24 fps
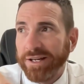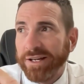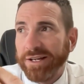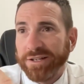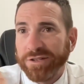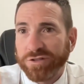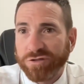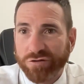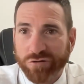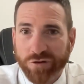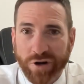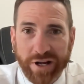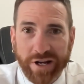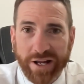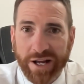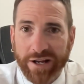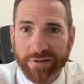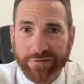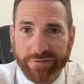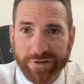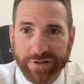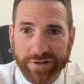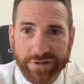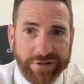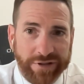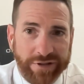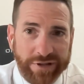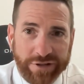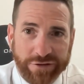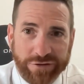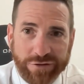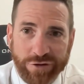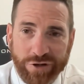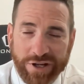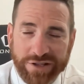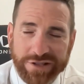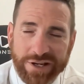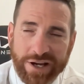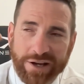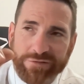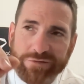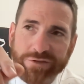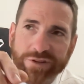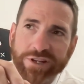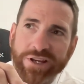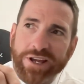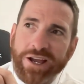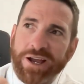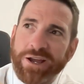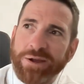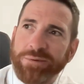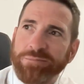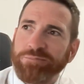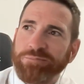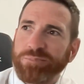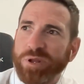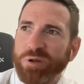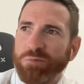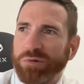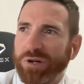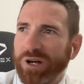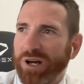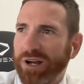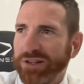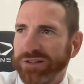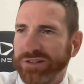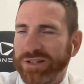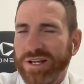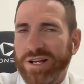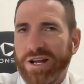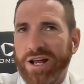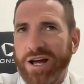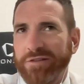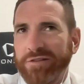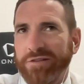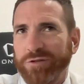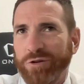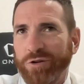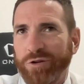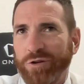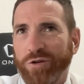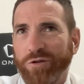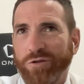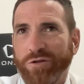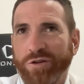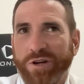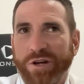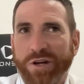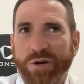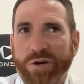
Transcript: straight after, you know, two days after the game, playing on Saturday afternoon,